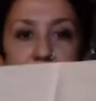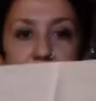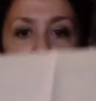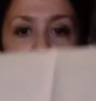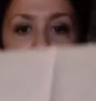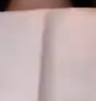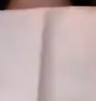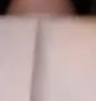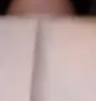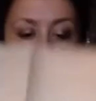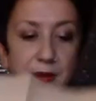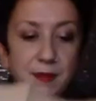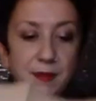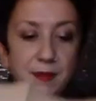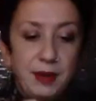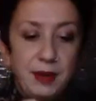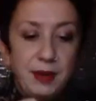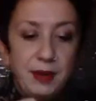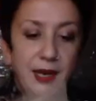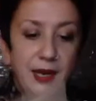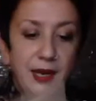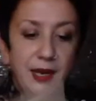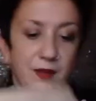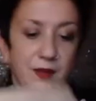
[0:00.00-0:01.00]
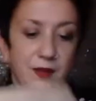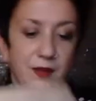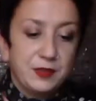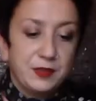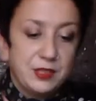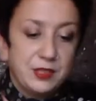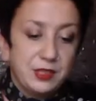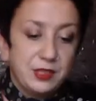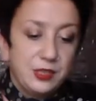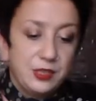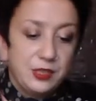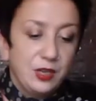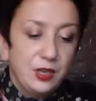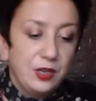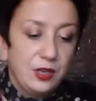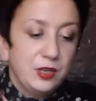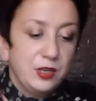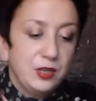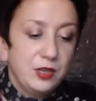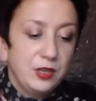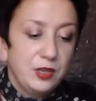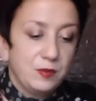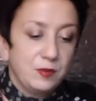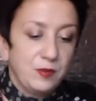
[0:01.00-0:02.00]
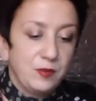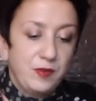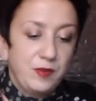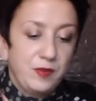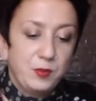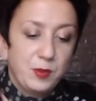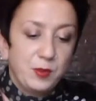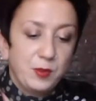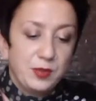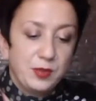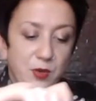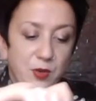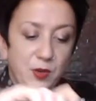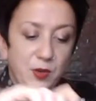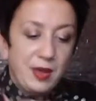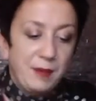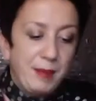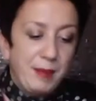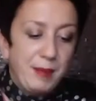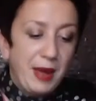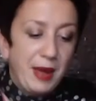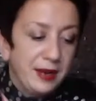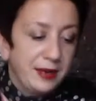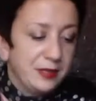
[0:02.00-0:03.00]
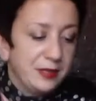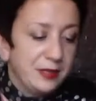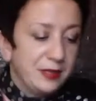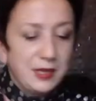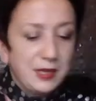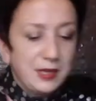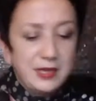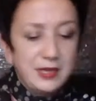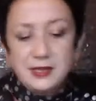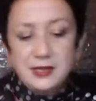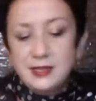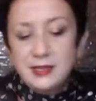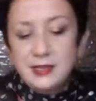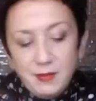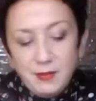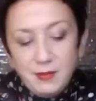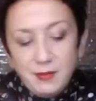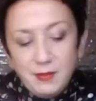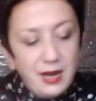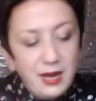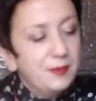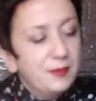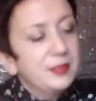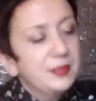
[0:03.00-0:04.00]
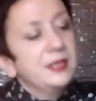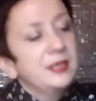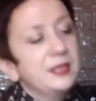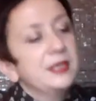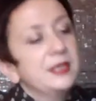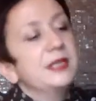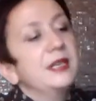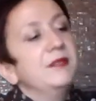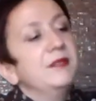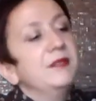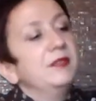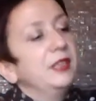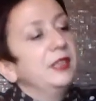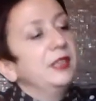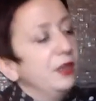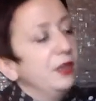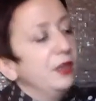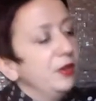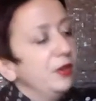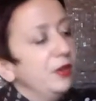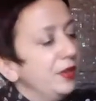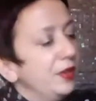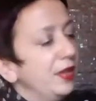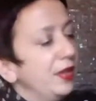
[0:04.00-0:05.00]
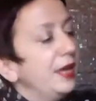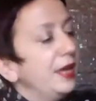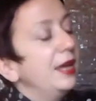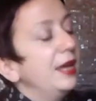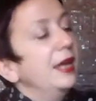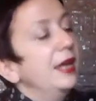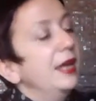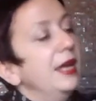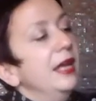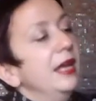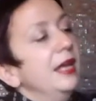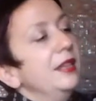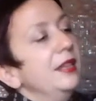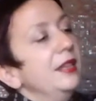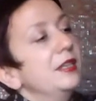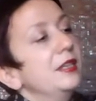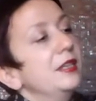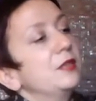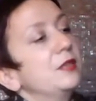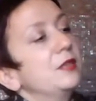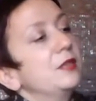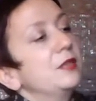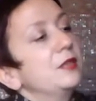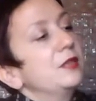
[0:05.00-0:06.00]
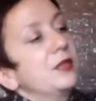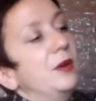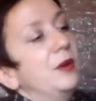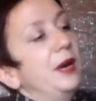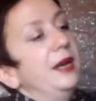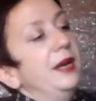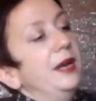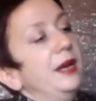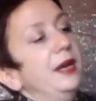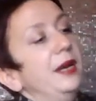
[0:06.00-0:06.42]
our template of a skirt, so everyone's got their patterns with their seam allowances and everything on there. This one's quite